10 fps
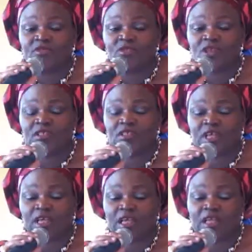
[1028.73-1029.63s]
you don't
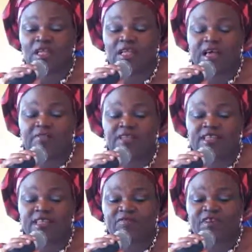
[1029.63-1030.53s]
say they have
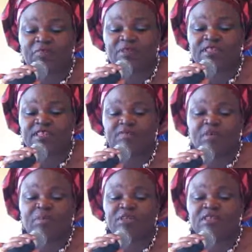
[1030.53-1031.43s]
said there's 5%
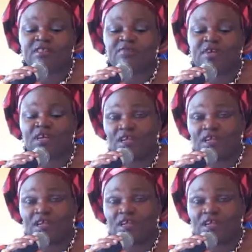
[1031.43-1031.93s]
affirmative,